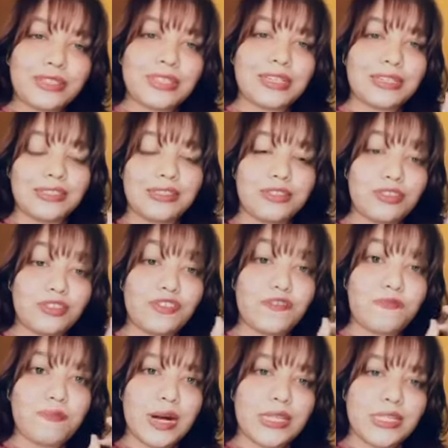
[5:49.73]
consists
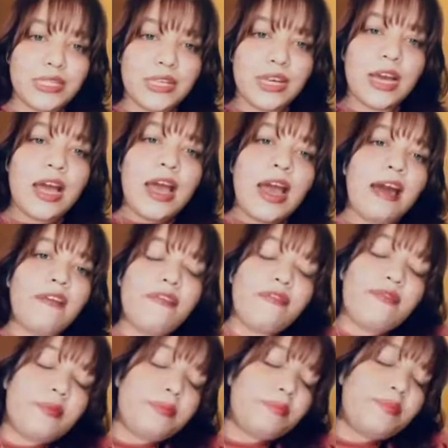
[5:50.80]
of musk.
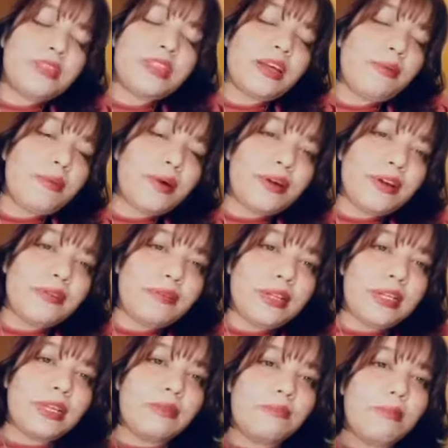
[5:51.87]
And summary, we
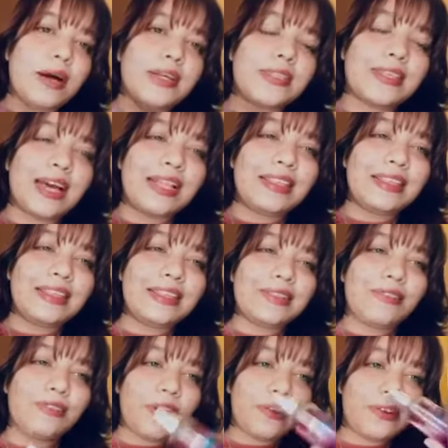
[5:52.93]
need musk, and
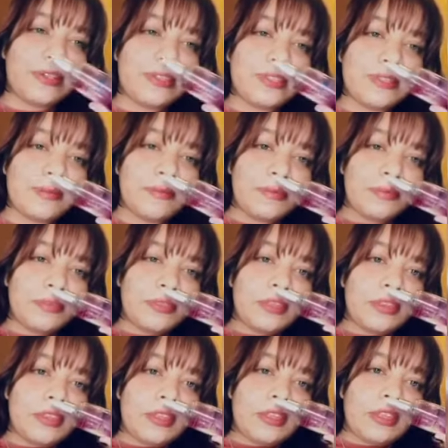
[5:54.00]
this fragrance
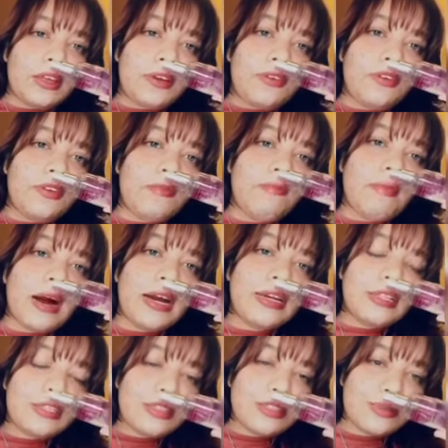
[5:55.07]

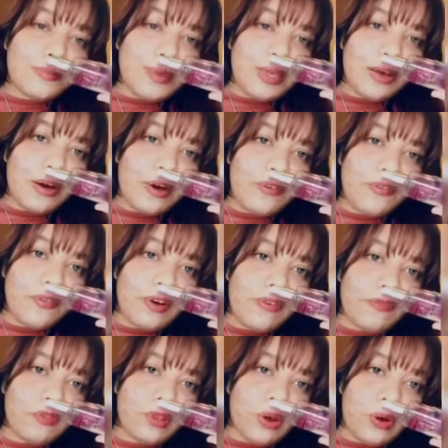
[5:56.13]
reminds me of a
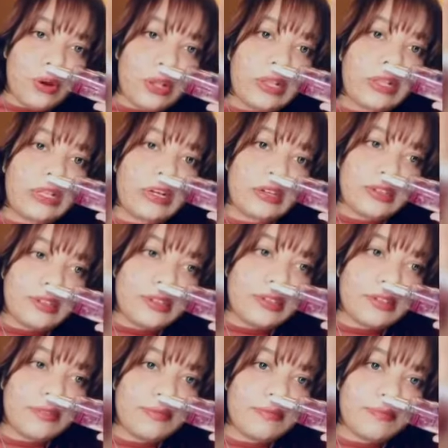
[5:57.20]
floral garden.
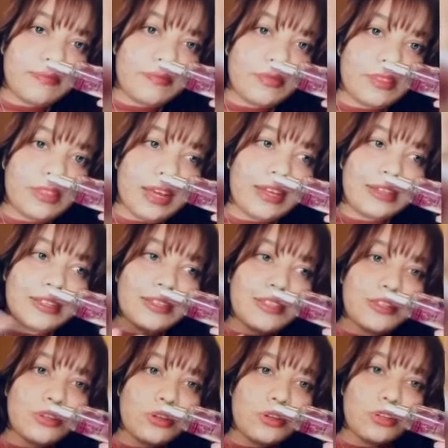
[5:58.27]
Like, this
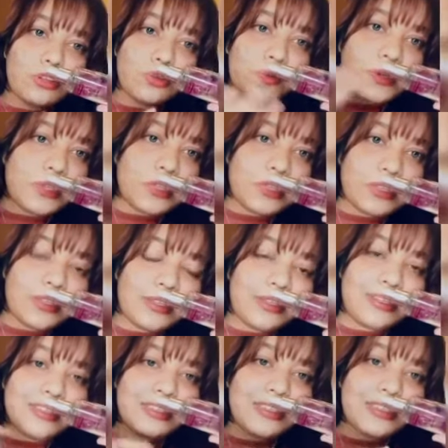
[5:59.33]
is not sweet,
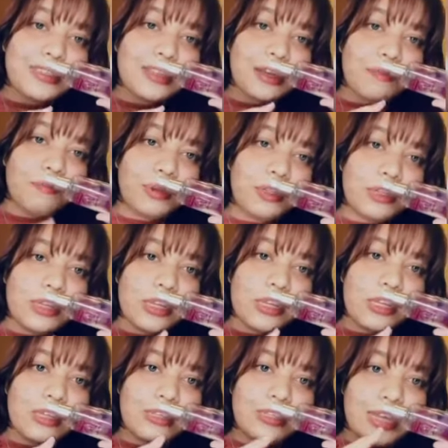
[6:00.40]
this is
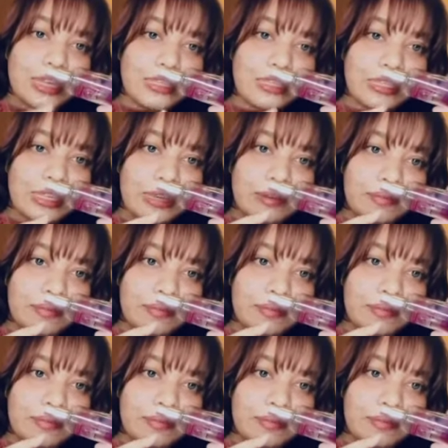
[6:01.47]
completely daisy